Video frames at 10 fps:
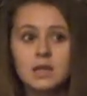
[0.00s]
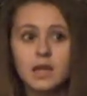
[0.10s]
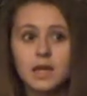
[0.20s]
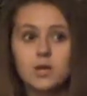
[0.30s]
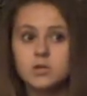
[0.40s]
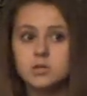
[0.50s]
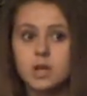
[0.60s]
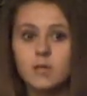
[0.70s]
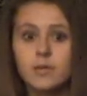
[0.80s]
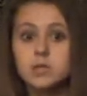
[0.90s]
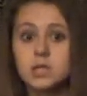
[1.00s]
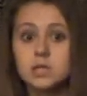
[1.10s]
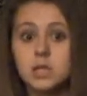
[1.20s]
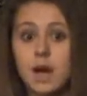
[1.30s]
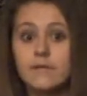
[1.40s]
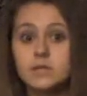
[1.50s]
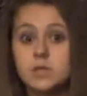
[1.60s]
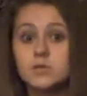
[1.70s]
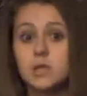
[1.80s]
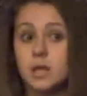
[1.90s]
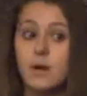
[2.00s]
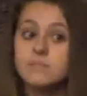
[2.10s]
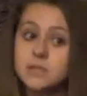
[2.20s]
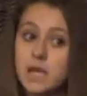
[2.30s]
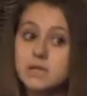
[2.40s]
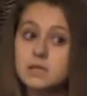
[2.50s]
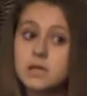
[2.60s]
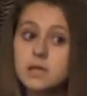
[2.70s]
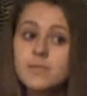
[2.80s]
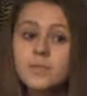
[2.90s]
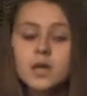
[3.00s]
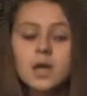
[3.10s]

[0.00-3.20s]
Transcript: Like, I was straight up, I was like, savage. I was like, I'm dancing.